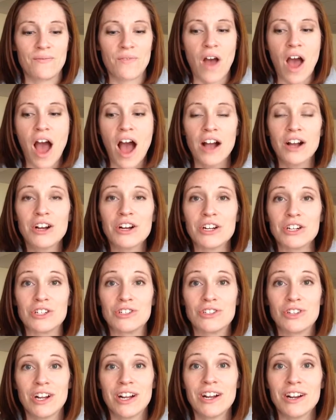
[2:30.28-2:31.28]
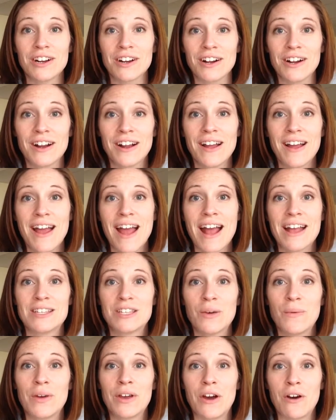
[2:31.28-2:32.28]
hunger trigger, and
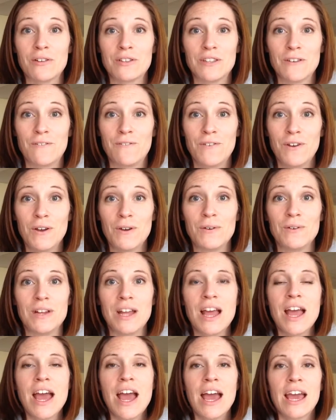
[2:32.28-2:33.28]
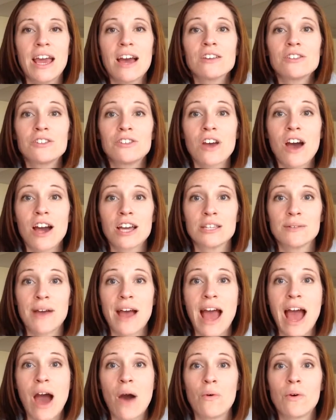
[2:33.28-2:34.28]
so we go to food. He also talks
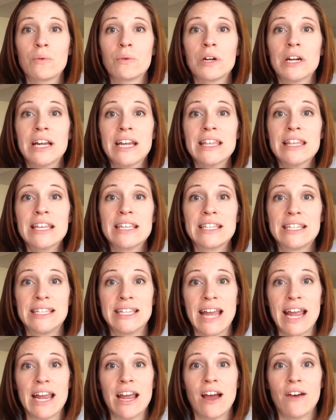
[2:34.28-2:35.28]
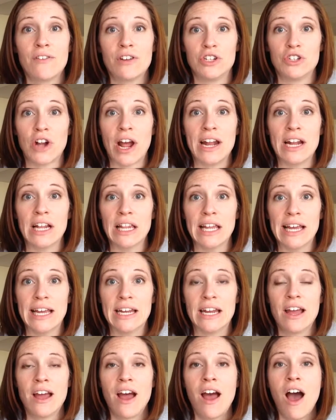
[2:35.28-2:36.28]
about how when we're in the state of
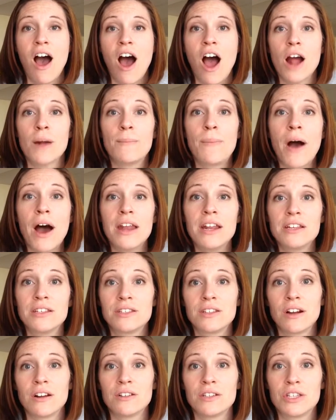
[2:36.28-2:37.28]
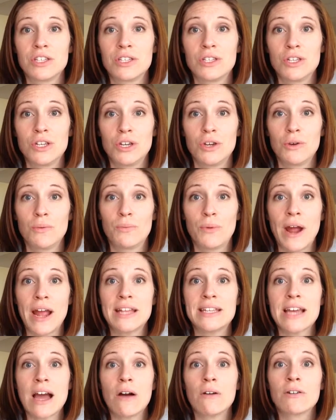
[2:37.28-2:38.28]
adrenaline, our body starts to
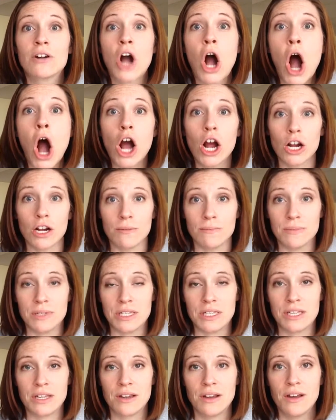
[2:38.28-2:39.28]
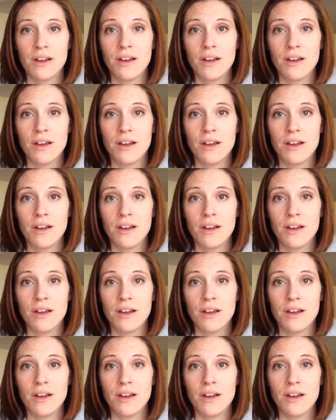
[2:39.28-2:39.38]
break down carbs